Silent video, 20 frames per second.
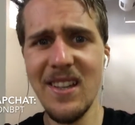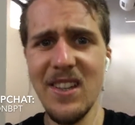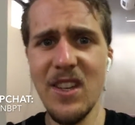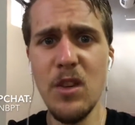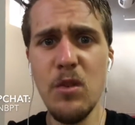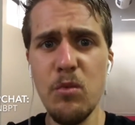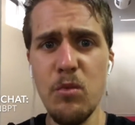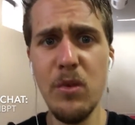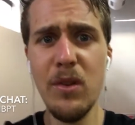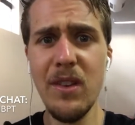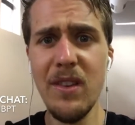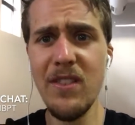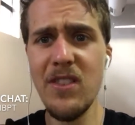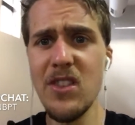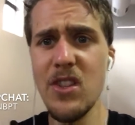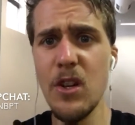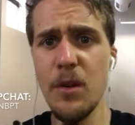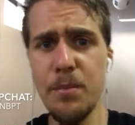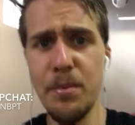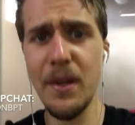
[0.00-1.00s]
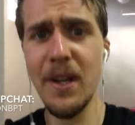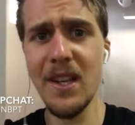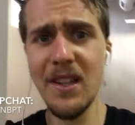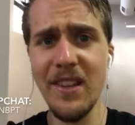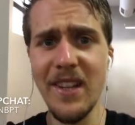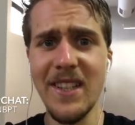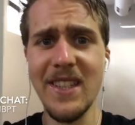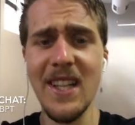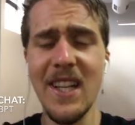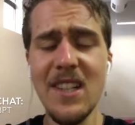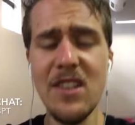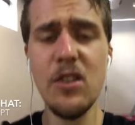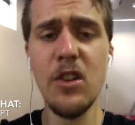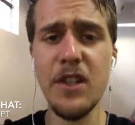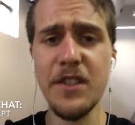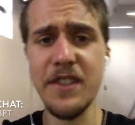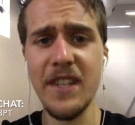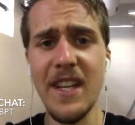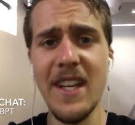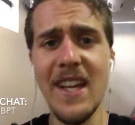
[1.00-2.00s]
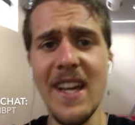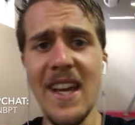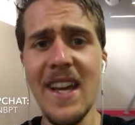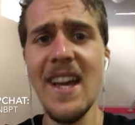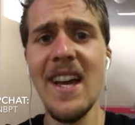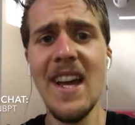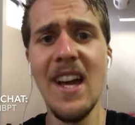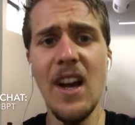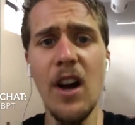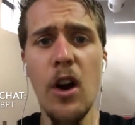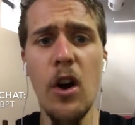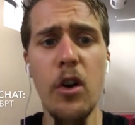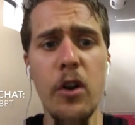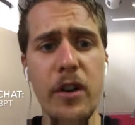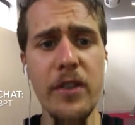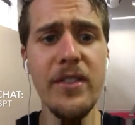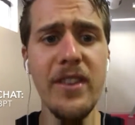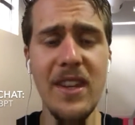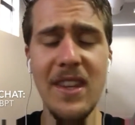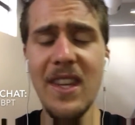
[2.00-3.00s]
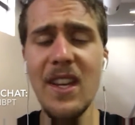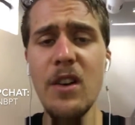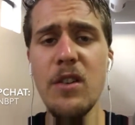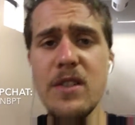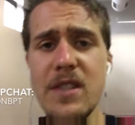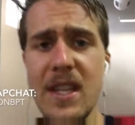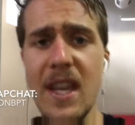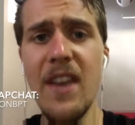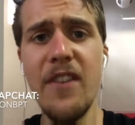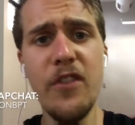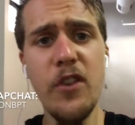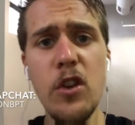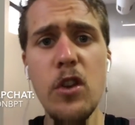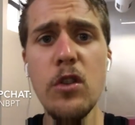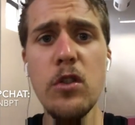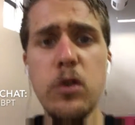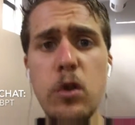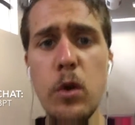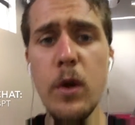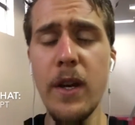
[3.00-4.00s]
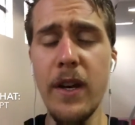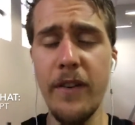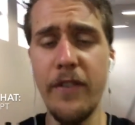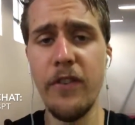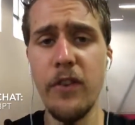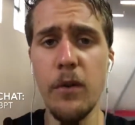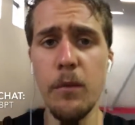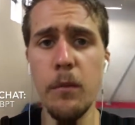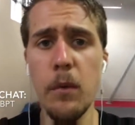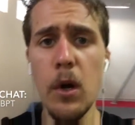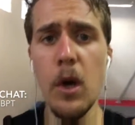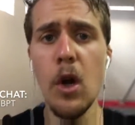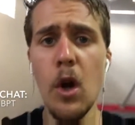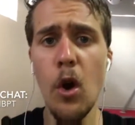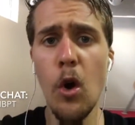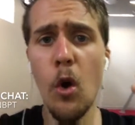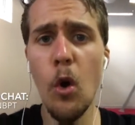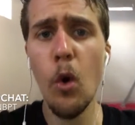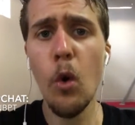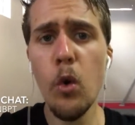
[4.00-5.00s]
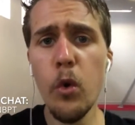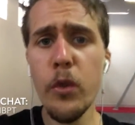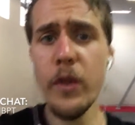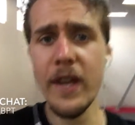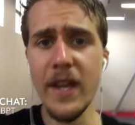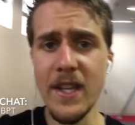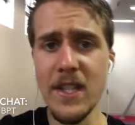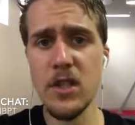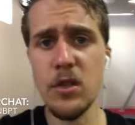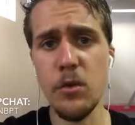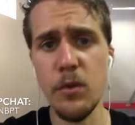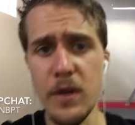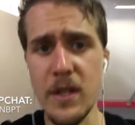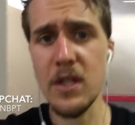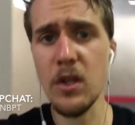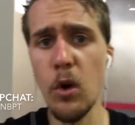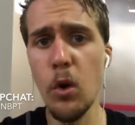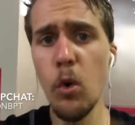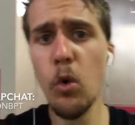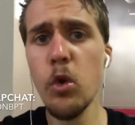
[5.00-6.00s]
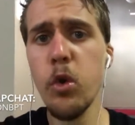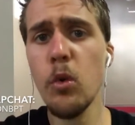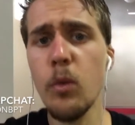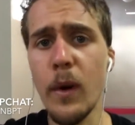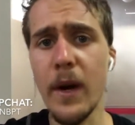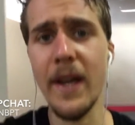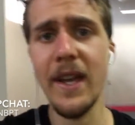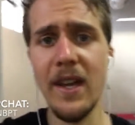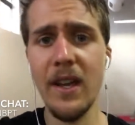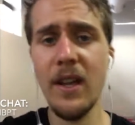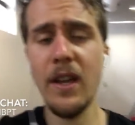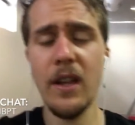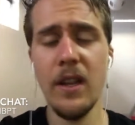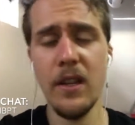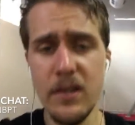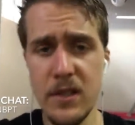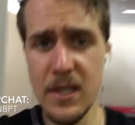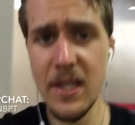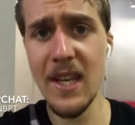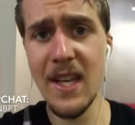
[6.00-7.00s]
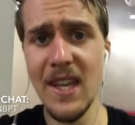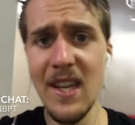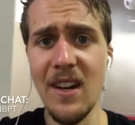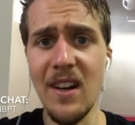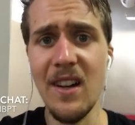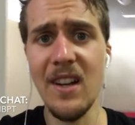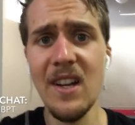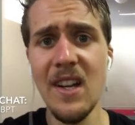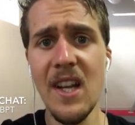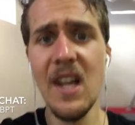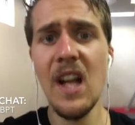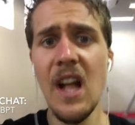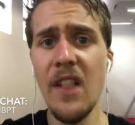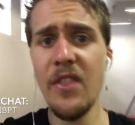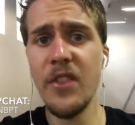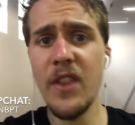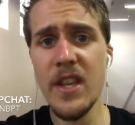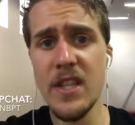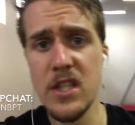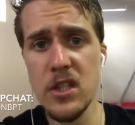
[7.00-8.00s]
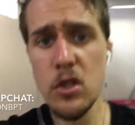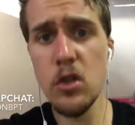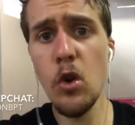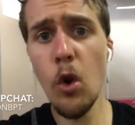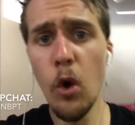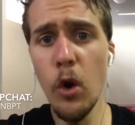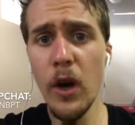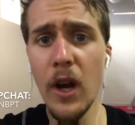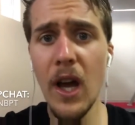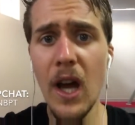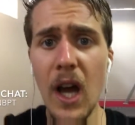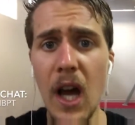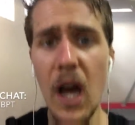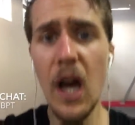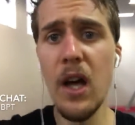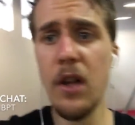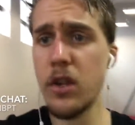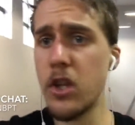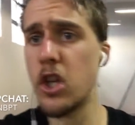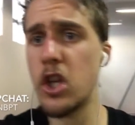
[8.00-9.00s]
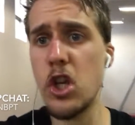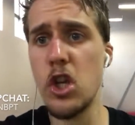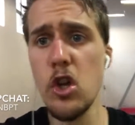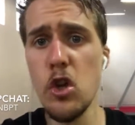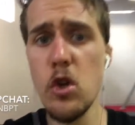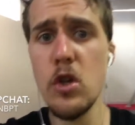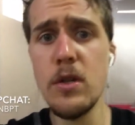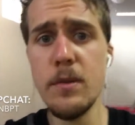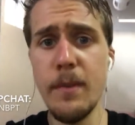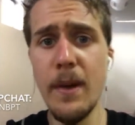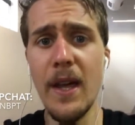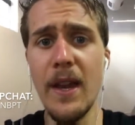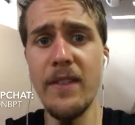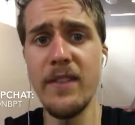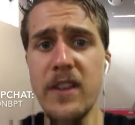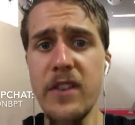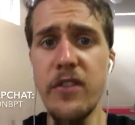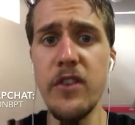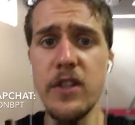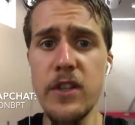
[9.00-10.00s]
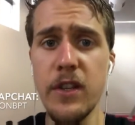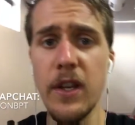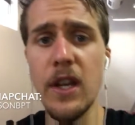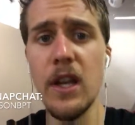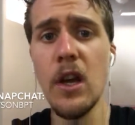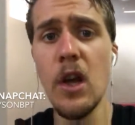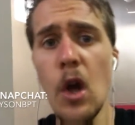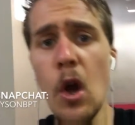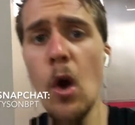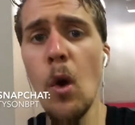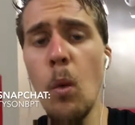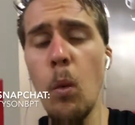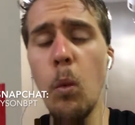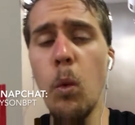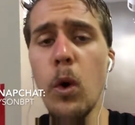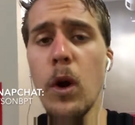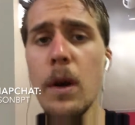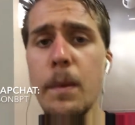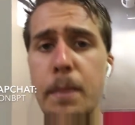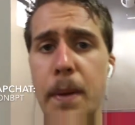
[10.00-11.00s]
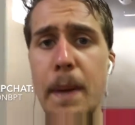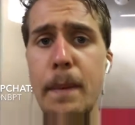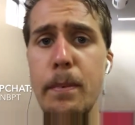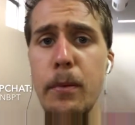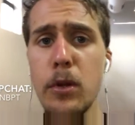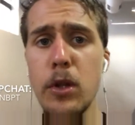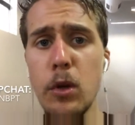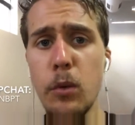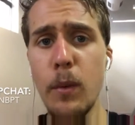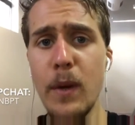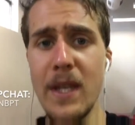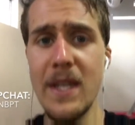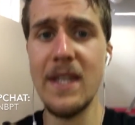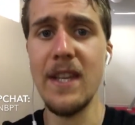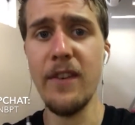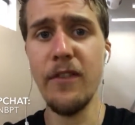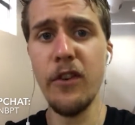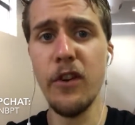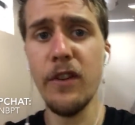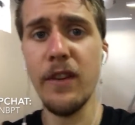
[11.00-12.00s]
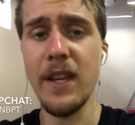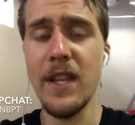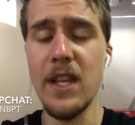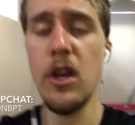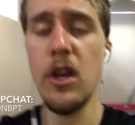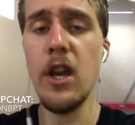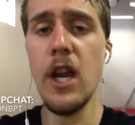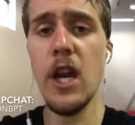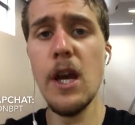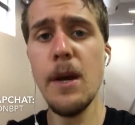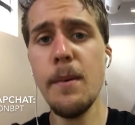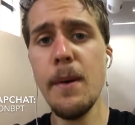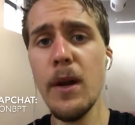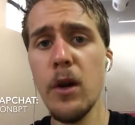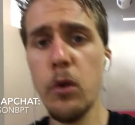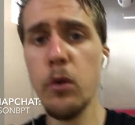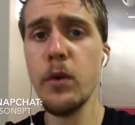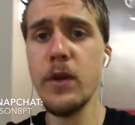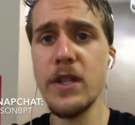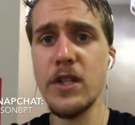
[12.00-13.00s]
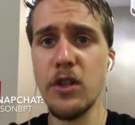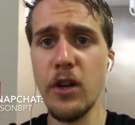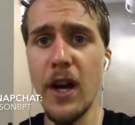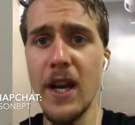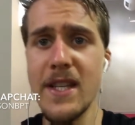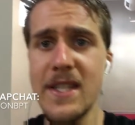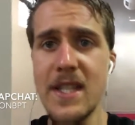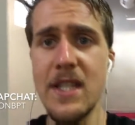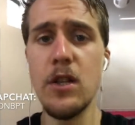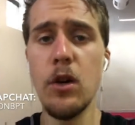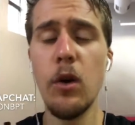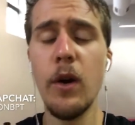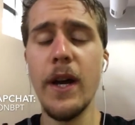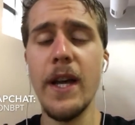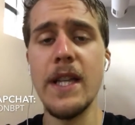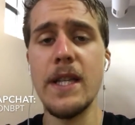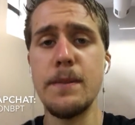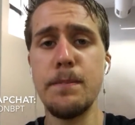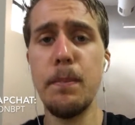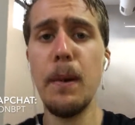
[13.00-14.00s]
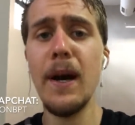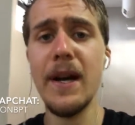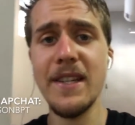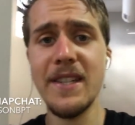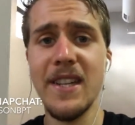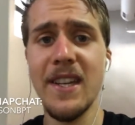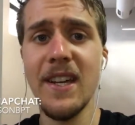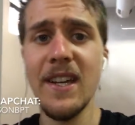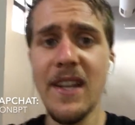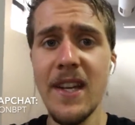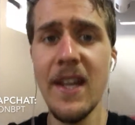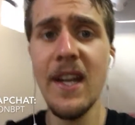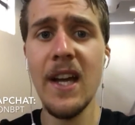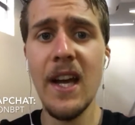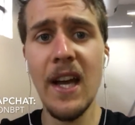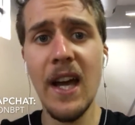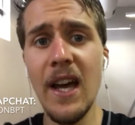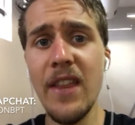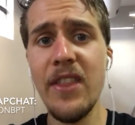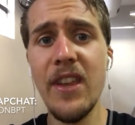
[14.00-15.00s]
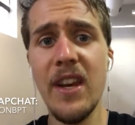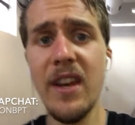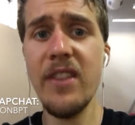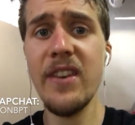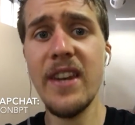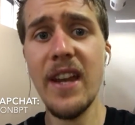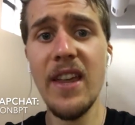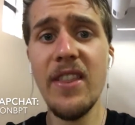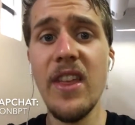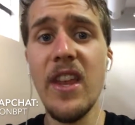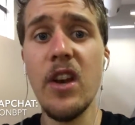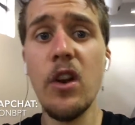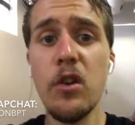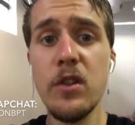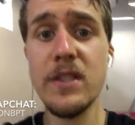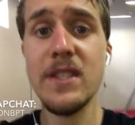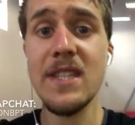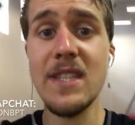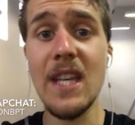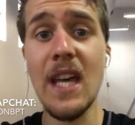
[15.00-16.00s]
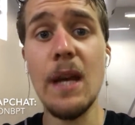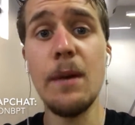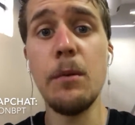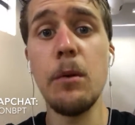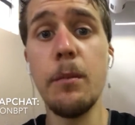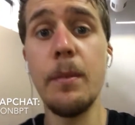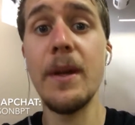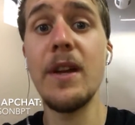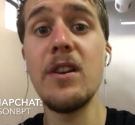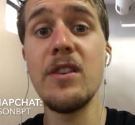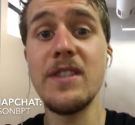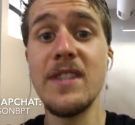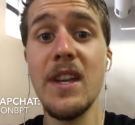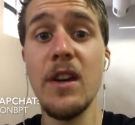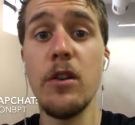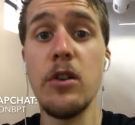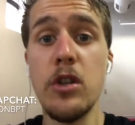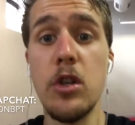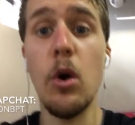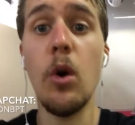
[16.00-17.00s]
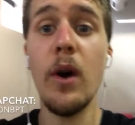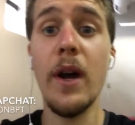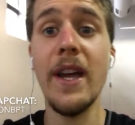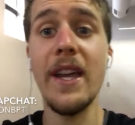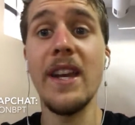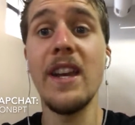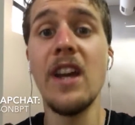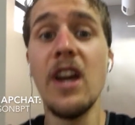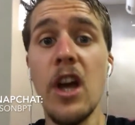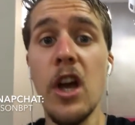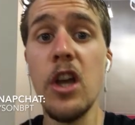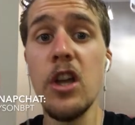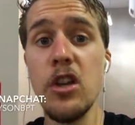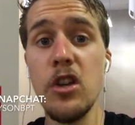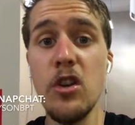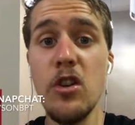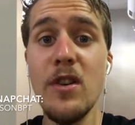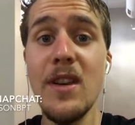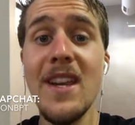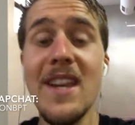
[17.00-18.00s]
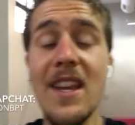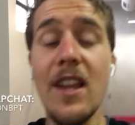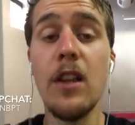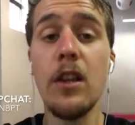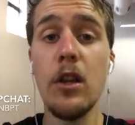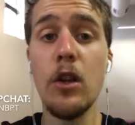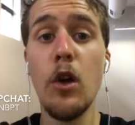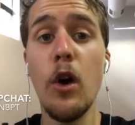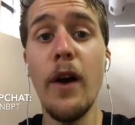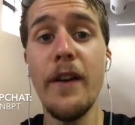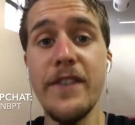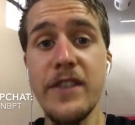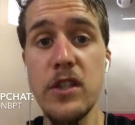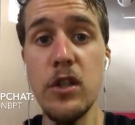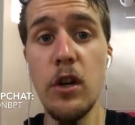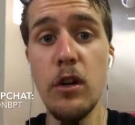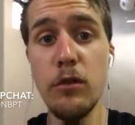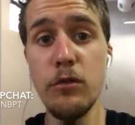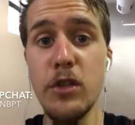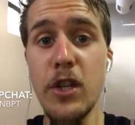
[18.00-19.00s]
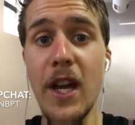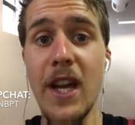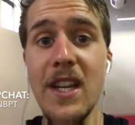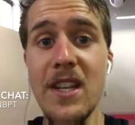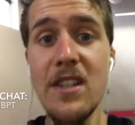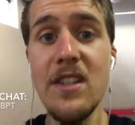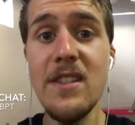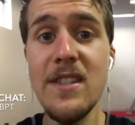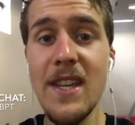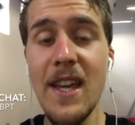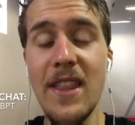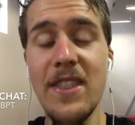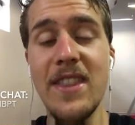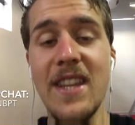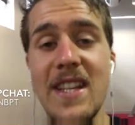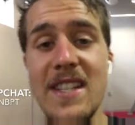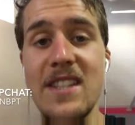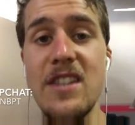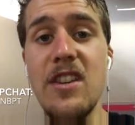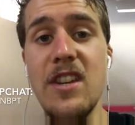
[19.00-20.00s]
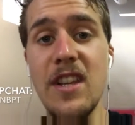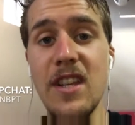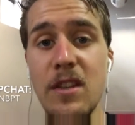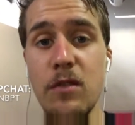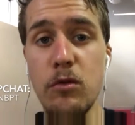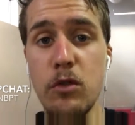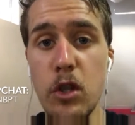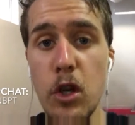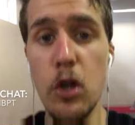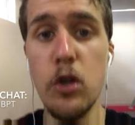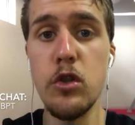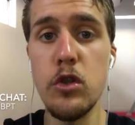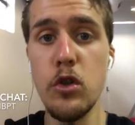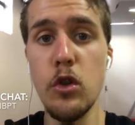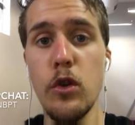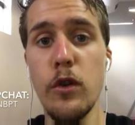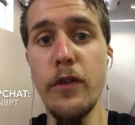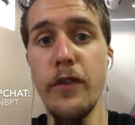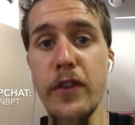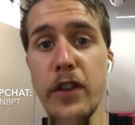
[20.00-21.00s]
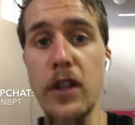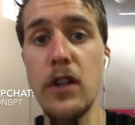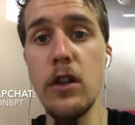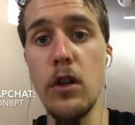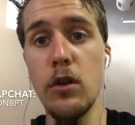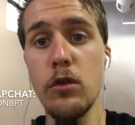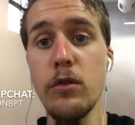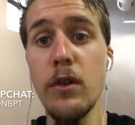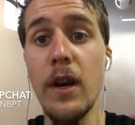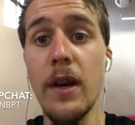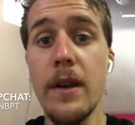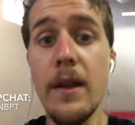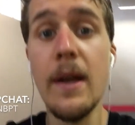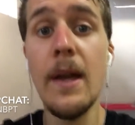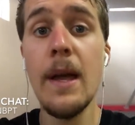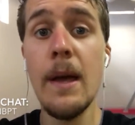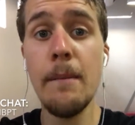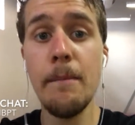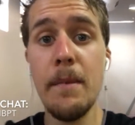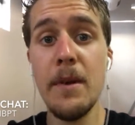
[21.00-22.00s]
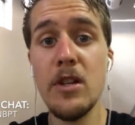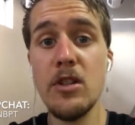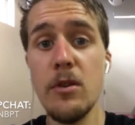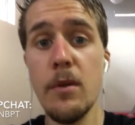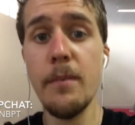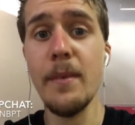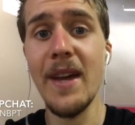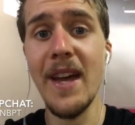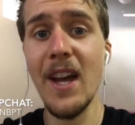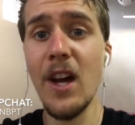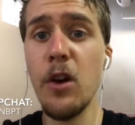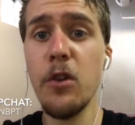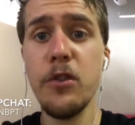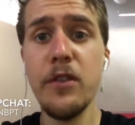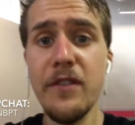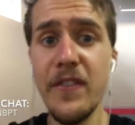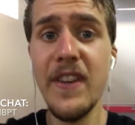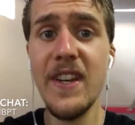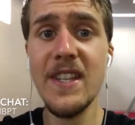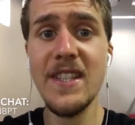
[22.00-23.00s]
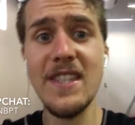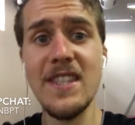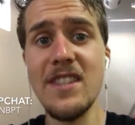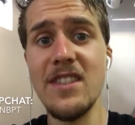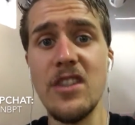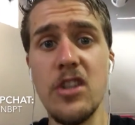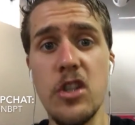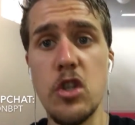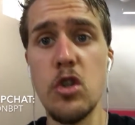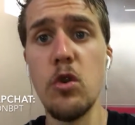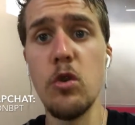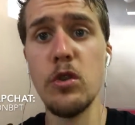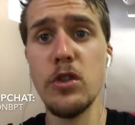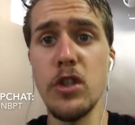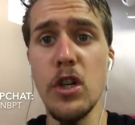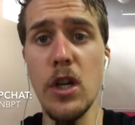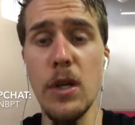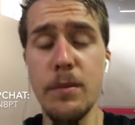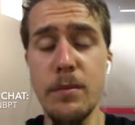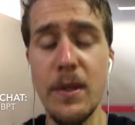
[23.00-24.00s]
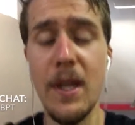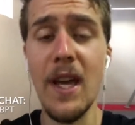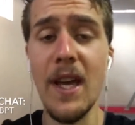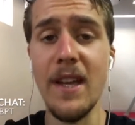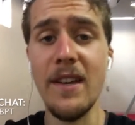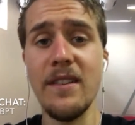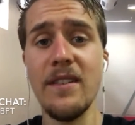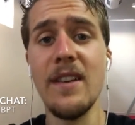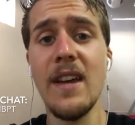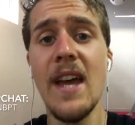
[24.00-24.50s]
you really just gotta play it like that, guys. Like honestly, there's if you look at it from all the history to all the way to here, there's not a huge amount of difference. Like what are people doing differently? hear about all these crazy diets, but at the end of the day, they're not sustainable because they're a diet you need lifestyle changes and things you can do for the long run. Because remember, health and fitness isn't a short-term gain.